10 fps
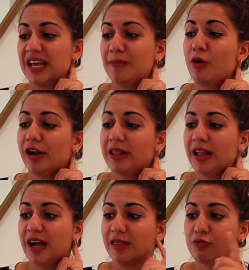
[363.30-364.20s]
I'm not gonna
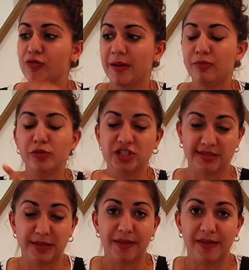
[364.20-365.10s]
lie, the rim, which
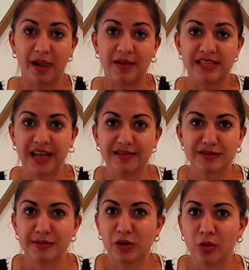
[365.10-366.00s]
is the bit that contains
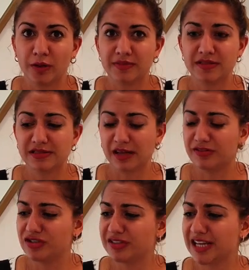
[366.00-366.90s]
the mealworms,
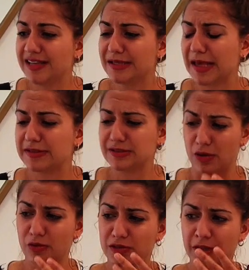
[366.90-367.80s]
does just taste like
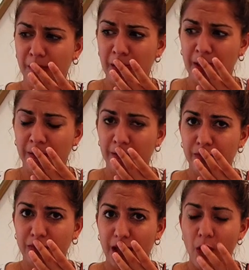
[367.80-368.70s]
salt.
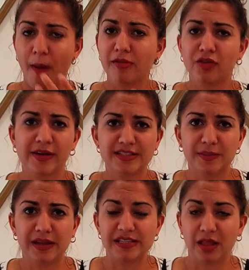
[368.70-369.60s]
I went with the
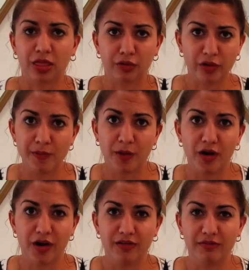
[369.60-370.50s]
recipe and did 3
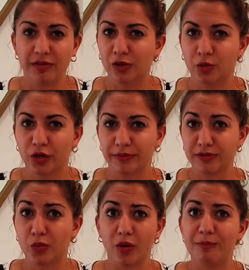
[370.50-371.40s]
part mealworm
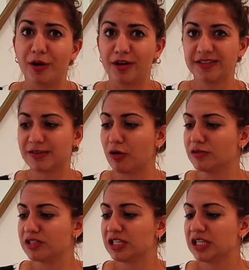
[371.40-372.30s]
to 1 part
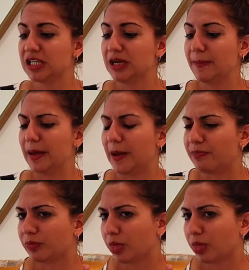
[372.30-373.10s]
salt, but